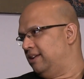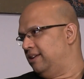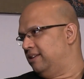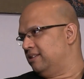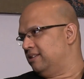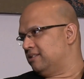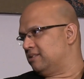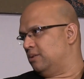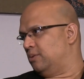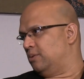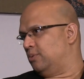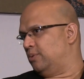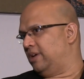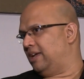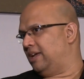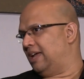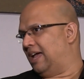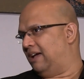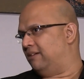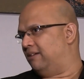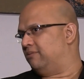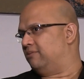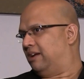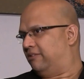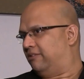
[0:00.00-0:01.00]
So
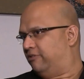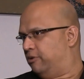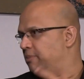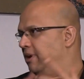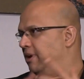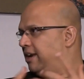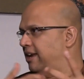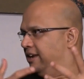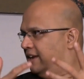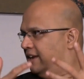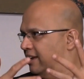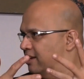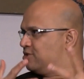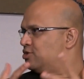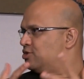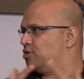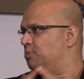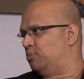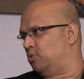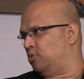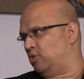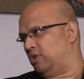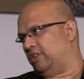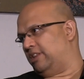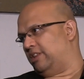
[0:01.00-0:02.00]
everybody needs to
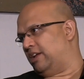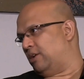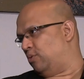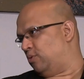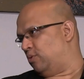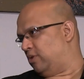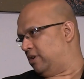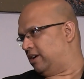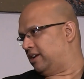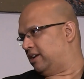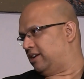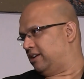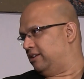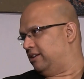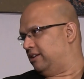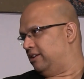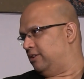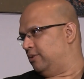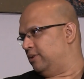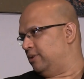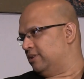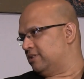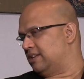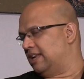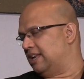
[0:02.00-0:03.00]
put in their work, you
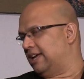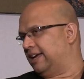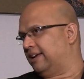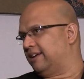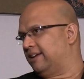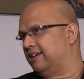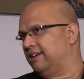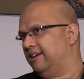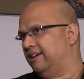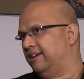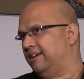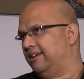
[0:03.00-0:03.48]
know. It's like